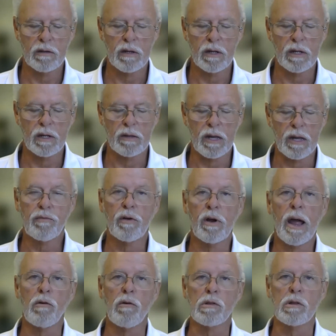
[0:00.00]
And that's for
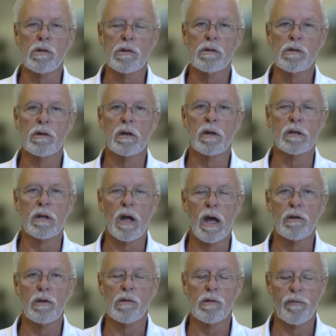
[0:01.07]
houses, and
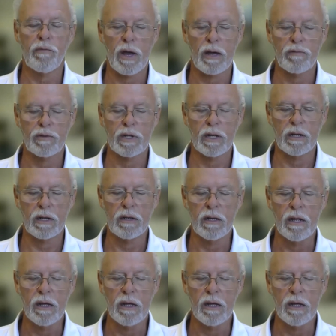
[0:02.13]
condos 510.